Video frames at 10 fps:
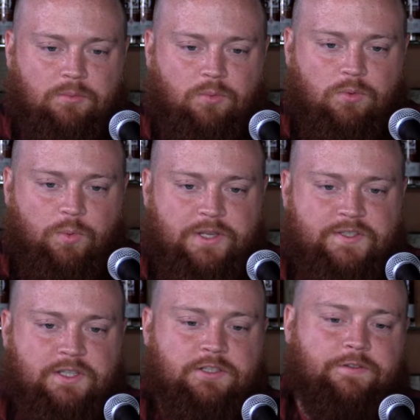
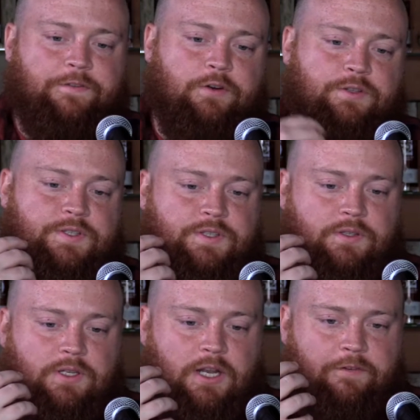Westland's
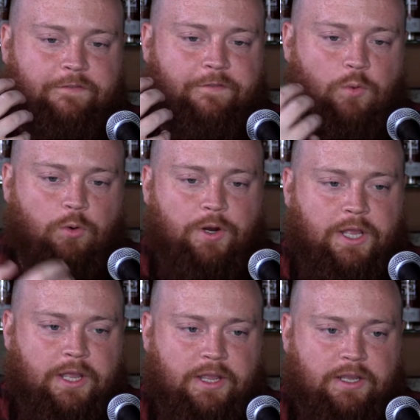first kind of
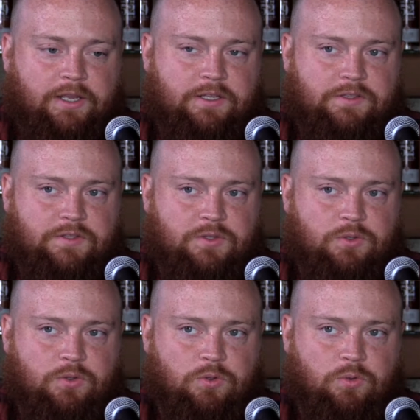foray
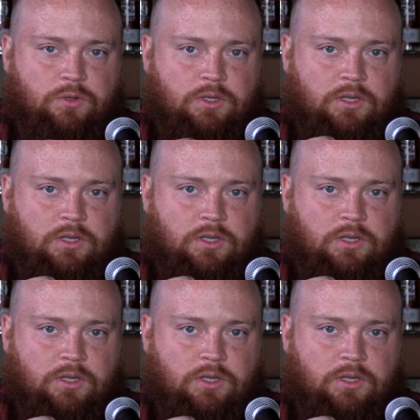into